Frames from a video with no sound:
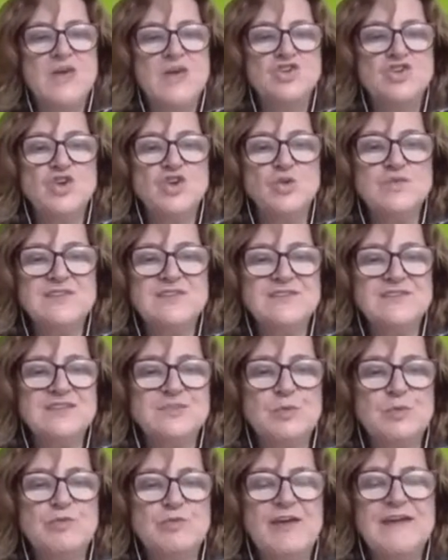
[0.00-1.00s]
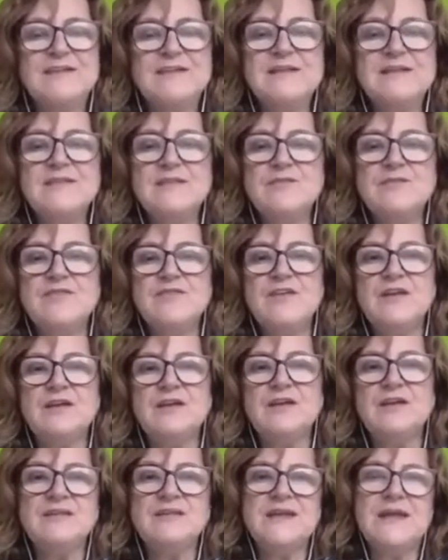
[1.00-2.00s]
So this is providing
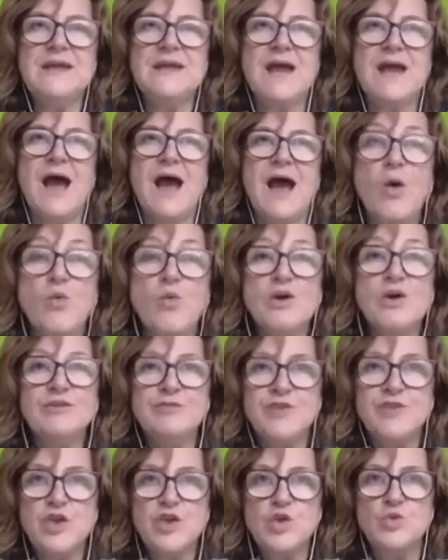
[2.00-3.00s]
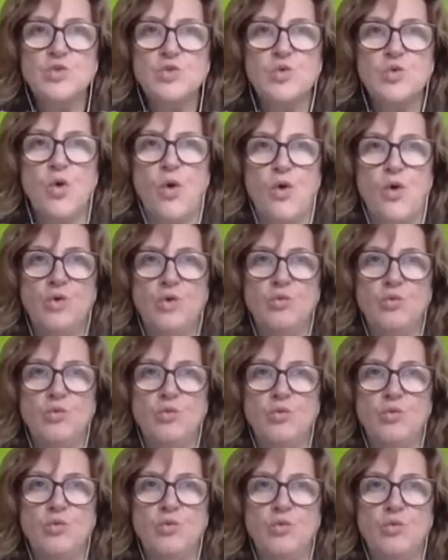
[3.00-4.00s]
our view on what
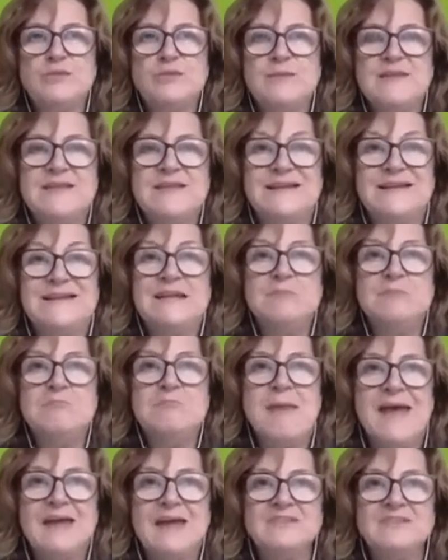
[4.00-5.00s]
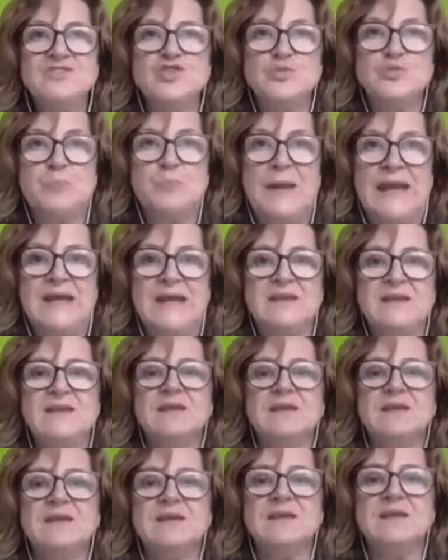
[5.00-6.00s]
would be the demand split by
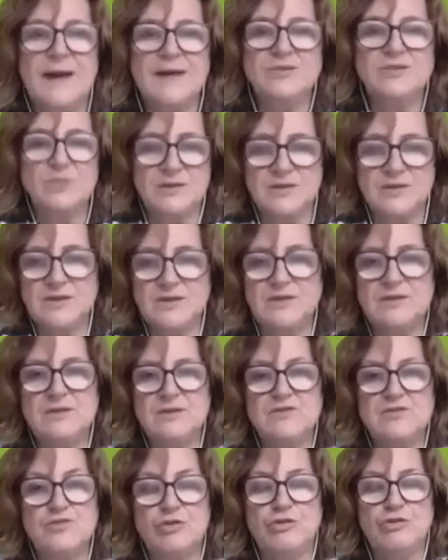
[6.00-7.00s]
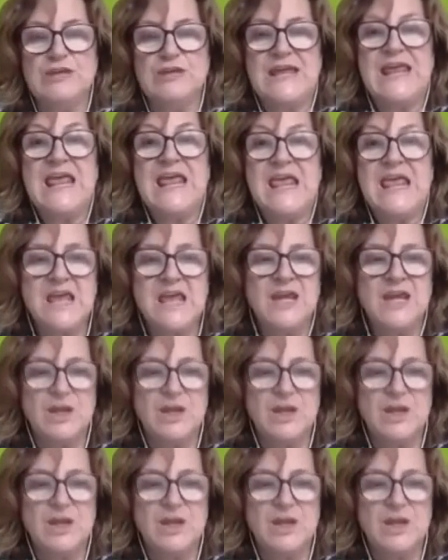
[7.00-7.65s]
2030 in Europe.